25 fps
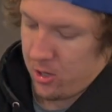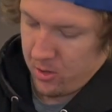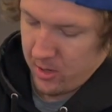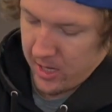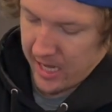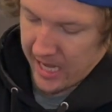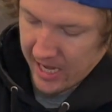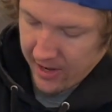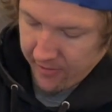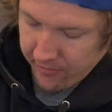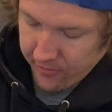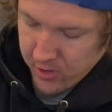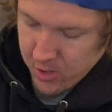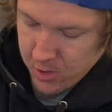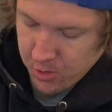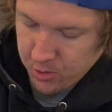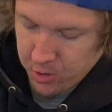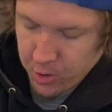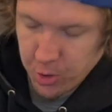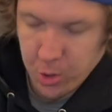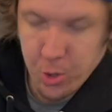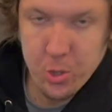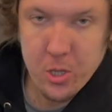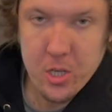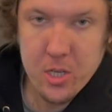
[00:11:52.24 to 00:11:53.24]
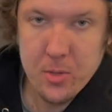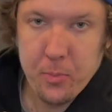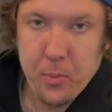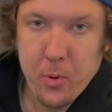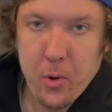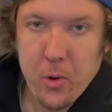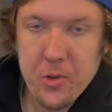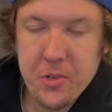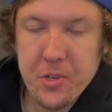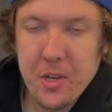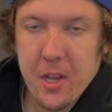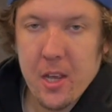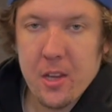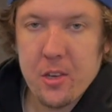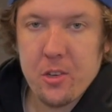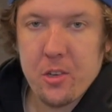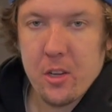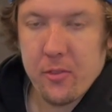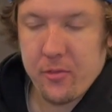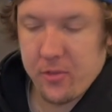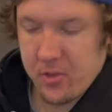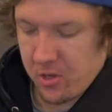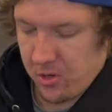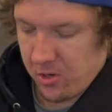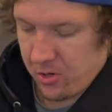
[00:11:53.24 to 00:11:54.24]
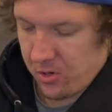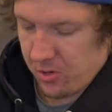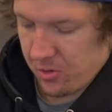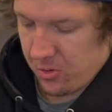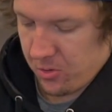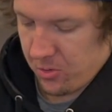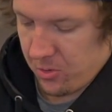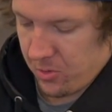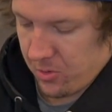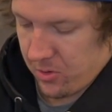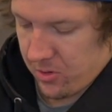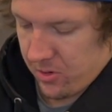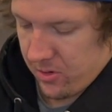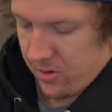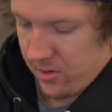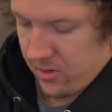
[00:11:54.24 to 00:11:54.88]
if you do this process, if you